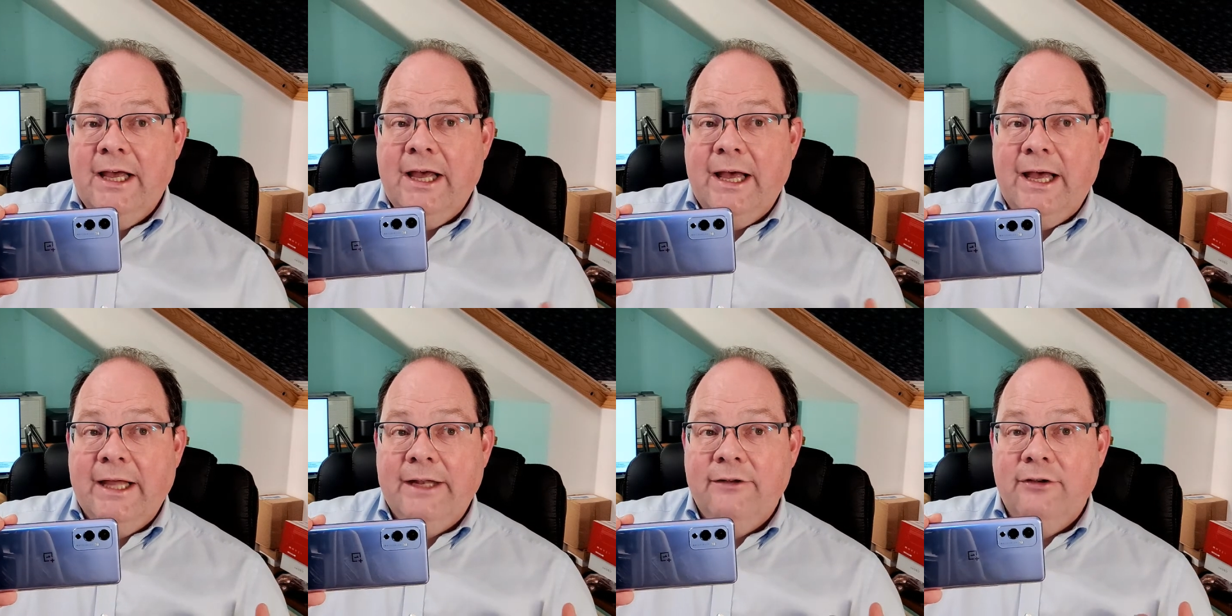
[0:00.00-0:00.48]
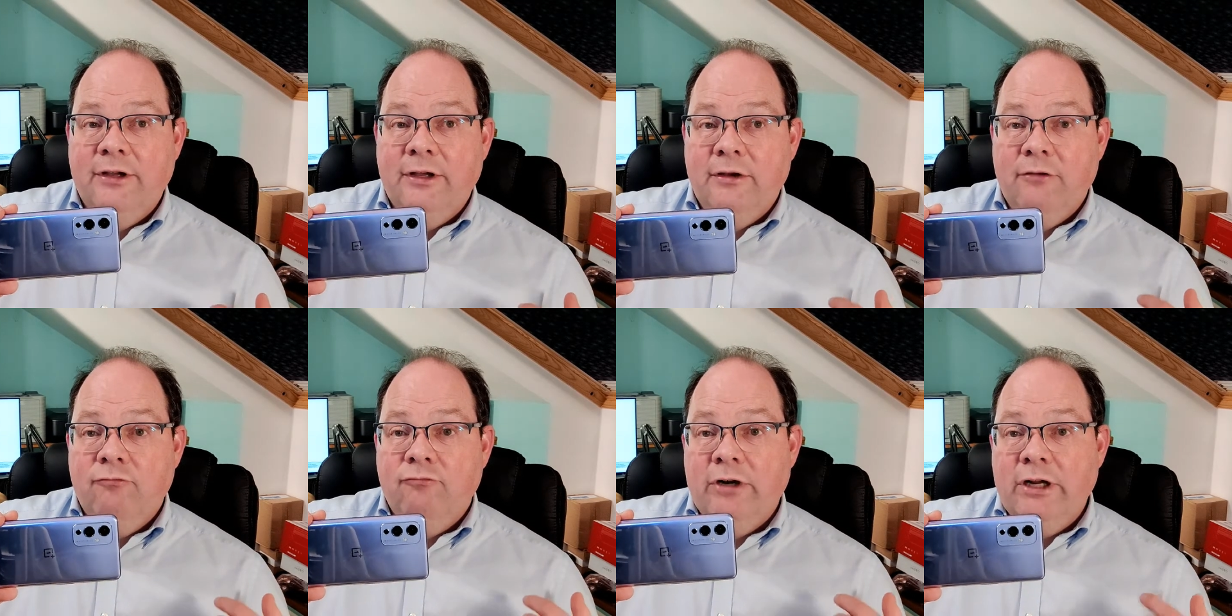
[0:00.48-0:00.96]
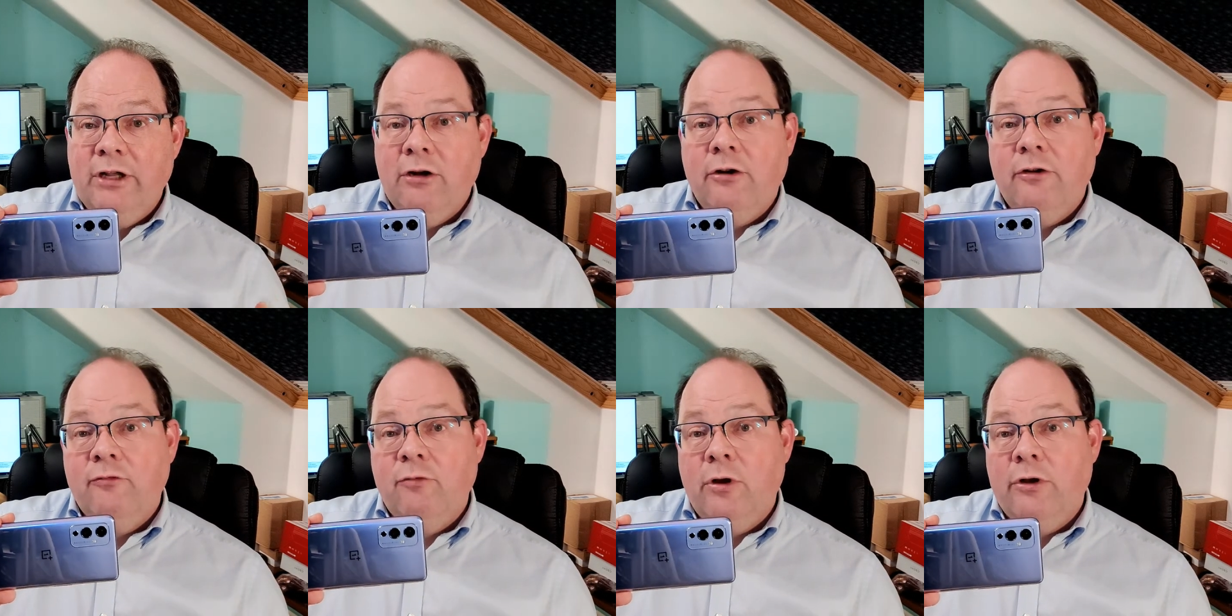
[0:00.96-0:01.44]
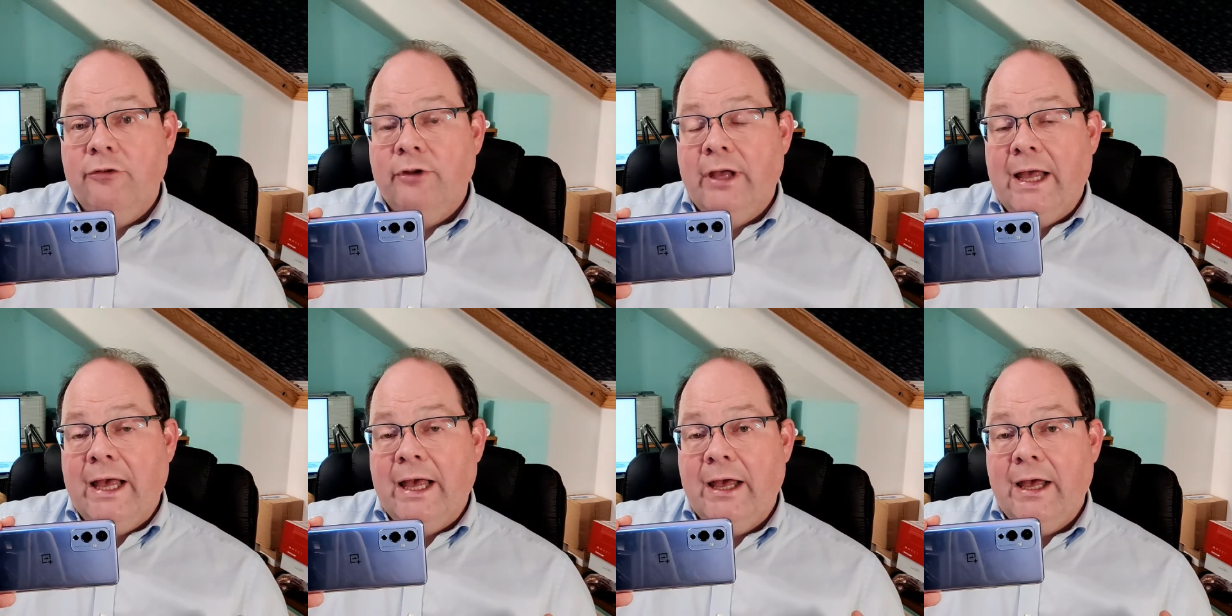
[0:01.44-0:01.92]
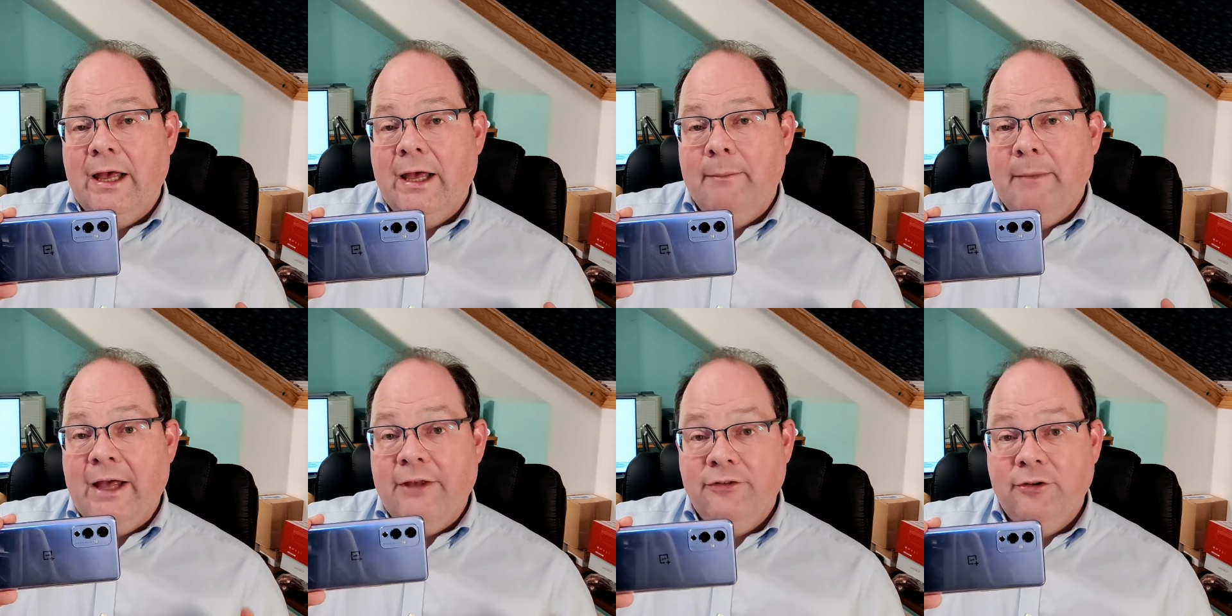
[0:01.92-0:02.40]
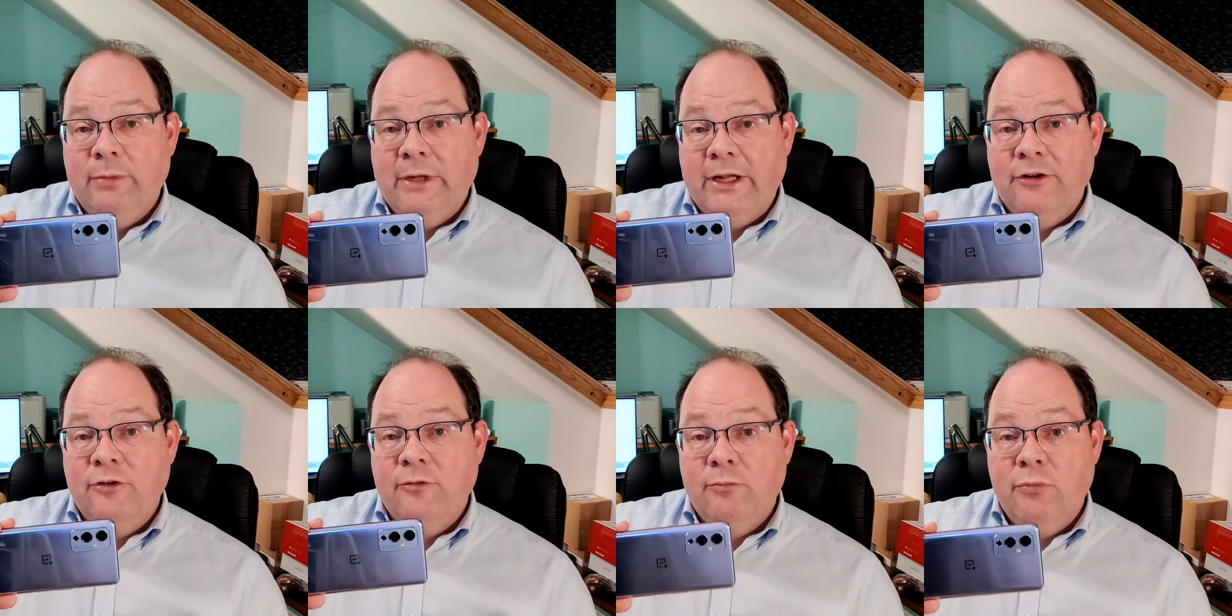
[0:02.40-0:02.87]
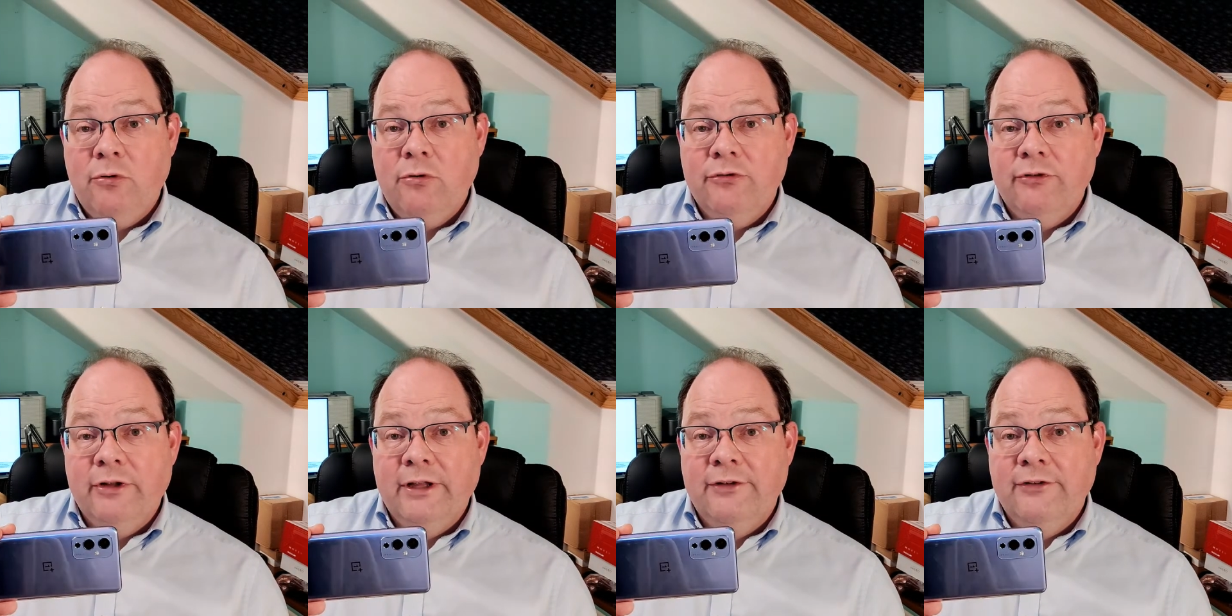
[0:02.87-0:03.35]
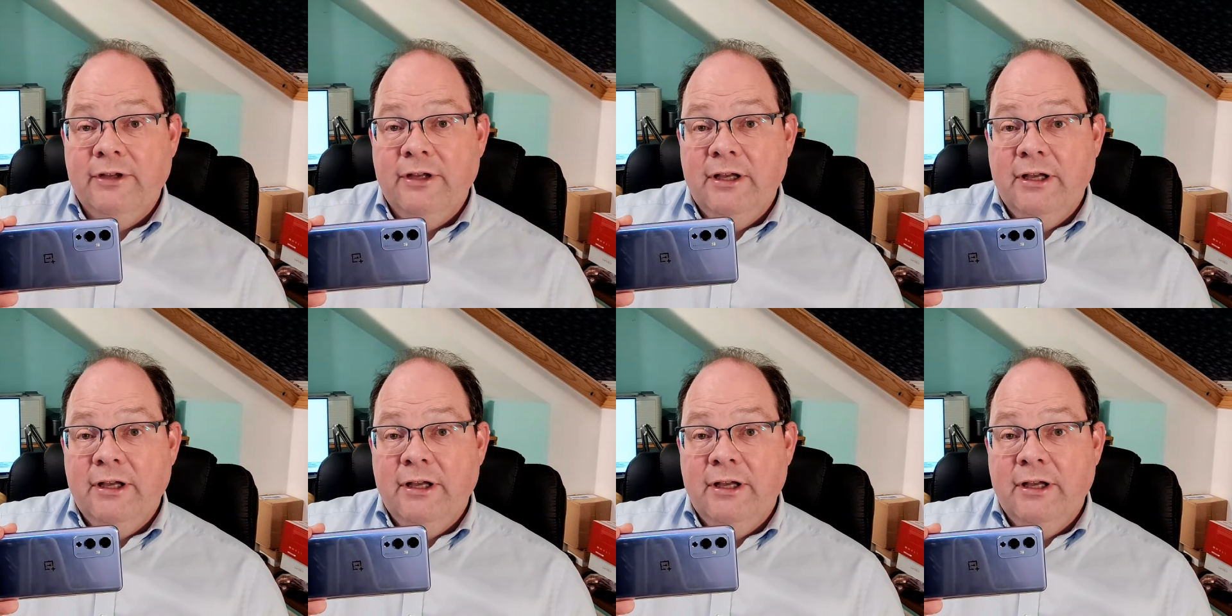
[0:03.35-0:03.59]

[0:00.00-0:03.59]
and really a lot of what Hasselblad has brought to this